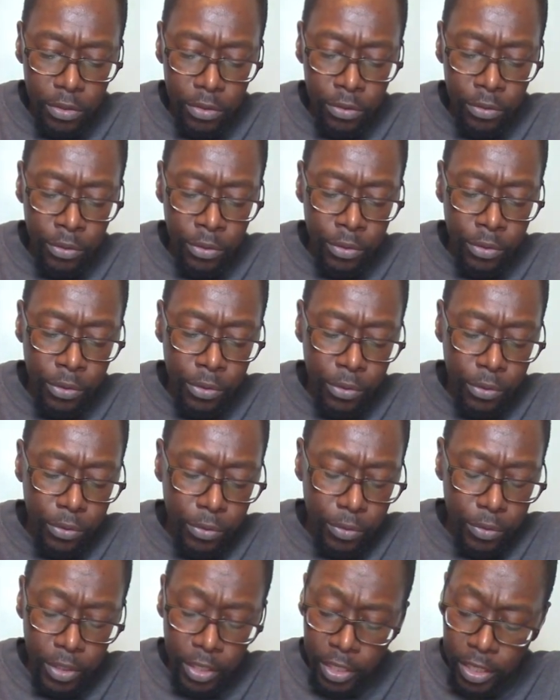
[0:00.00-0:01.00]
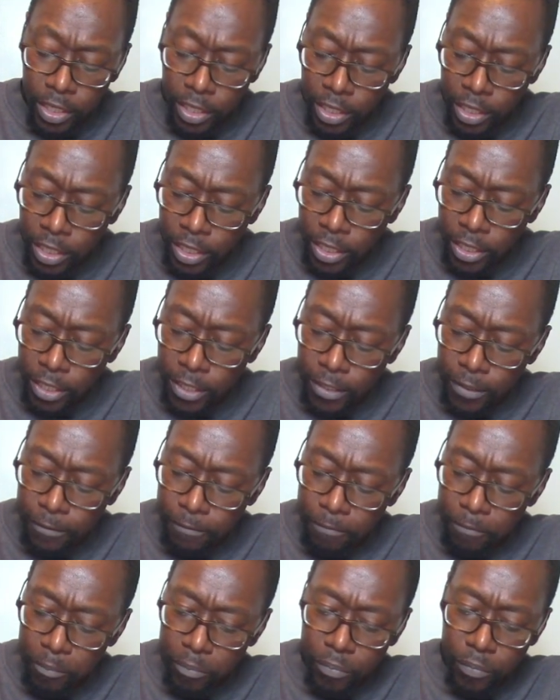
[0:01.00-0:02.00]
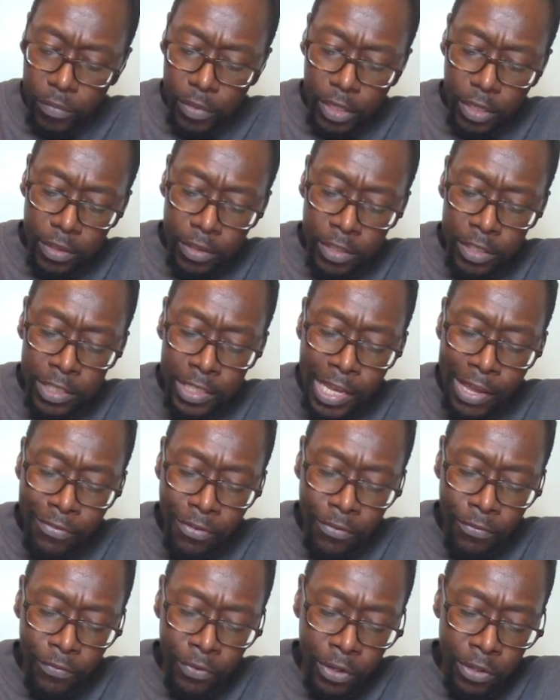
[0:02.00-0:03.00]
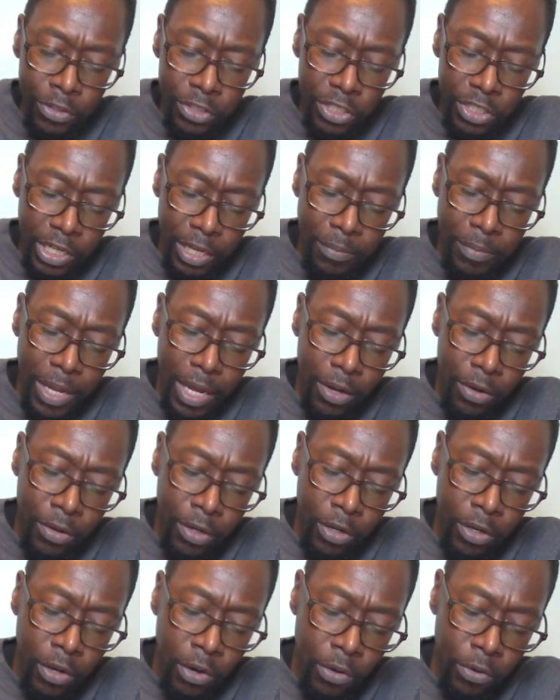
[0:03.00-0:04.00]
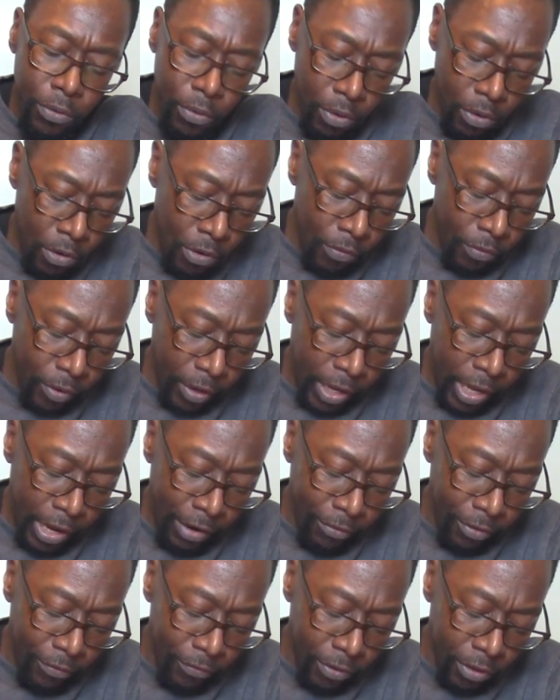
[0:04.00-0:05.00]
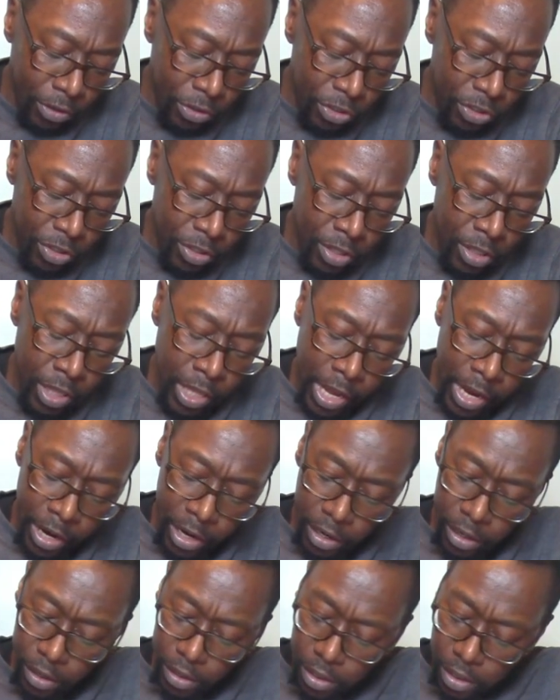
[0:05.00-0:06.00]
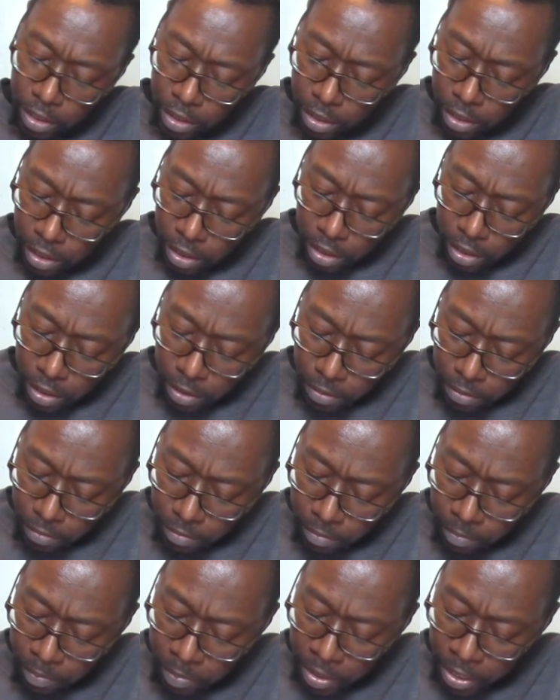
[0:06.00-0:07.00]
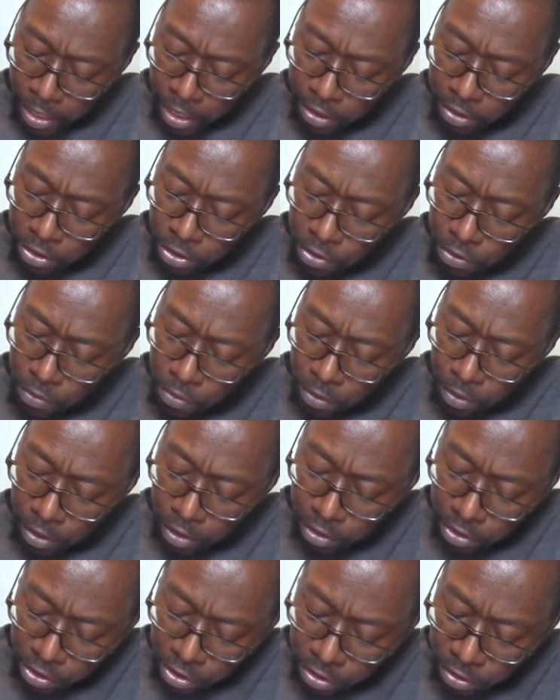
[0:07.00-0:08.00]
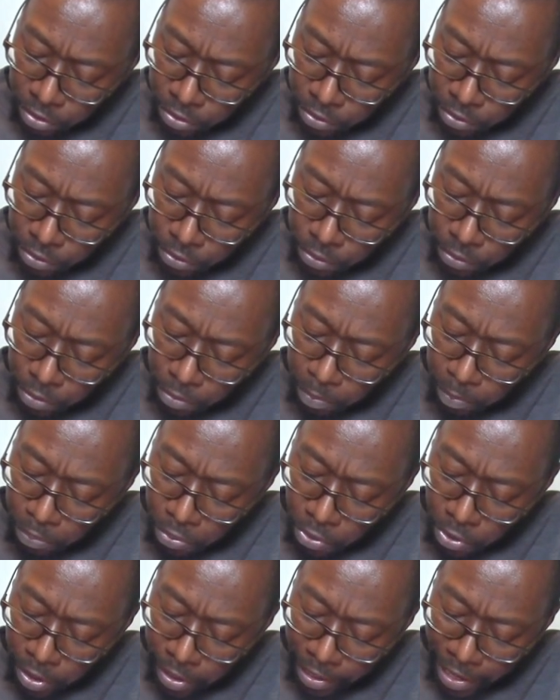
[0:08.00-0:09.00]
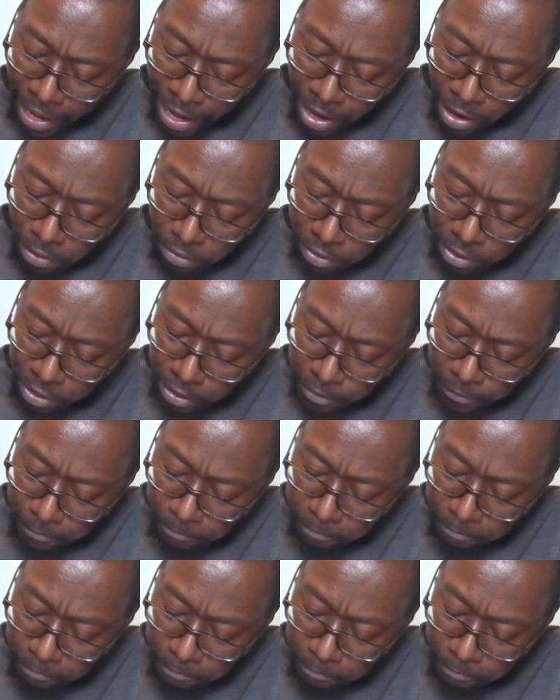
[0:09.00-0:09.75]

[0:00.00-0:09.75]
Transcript: through the seventh verse. I'm not going to go over every verse there, but I do want to point out